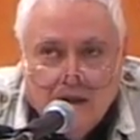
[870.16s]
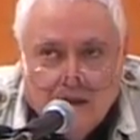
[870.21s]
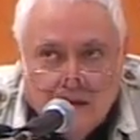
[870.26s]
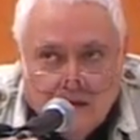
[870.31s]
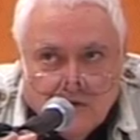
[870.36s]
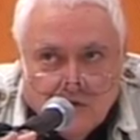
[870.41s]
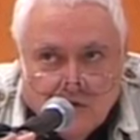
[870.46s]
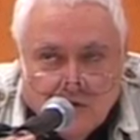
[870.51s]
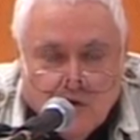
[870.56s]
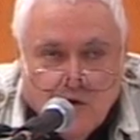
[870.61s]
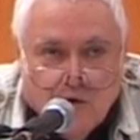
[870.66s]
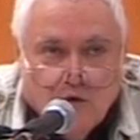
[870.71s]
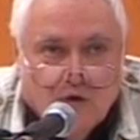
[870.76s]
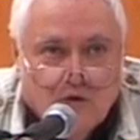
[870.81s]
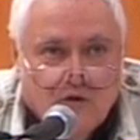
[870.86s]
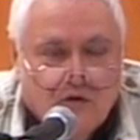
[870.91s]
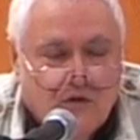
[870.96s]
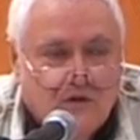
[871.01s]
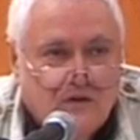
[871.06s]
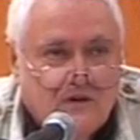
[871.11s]
school
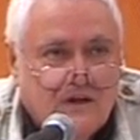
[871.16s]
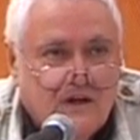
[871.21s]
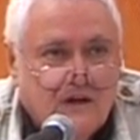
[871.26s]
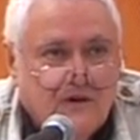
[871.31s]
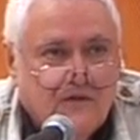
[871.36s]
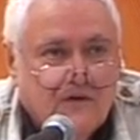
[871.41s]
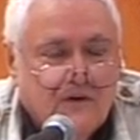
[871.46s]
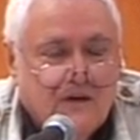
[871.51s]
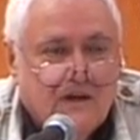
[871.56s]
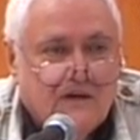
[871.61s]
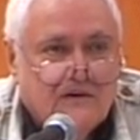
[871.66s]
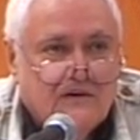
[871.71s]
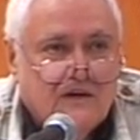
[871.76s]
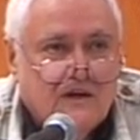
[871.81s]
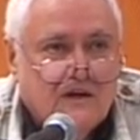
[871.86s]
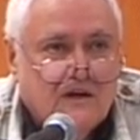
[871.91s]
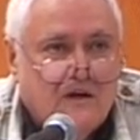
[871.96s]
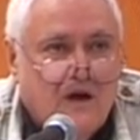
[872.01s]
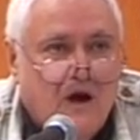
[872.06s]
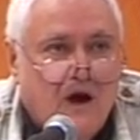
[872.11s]
certificates
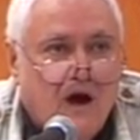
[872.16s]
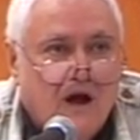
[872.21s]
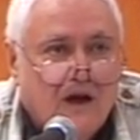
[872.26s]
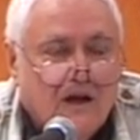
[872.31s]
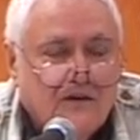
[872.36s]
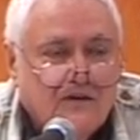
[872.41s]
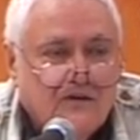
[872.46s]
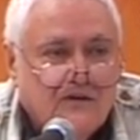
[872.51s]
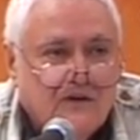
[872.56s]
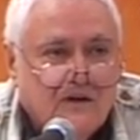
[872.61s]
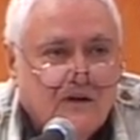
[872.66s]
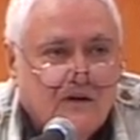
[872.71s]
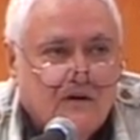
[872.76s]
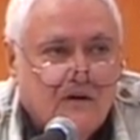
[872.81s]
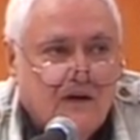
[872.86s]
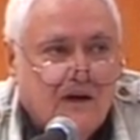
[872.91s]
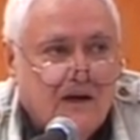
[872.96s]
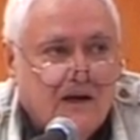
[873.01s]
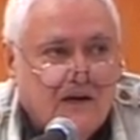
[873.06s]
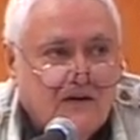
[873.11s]
and college
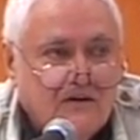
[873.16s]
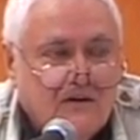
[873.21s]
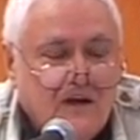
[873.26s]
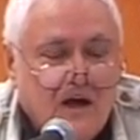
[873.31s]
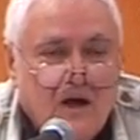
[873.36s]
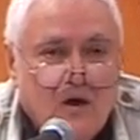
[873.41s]
degrees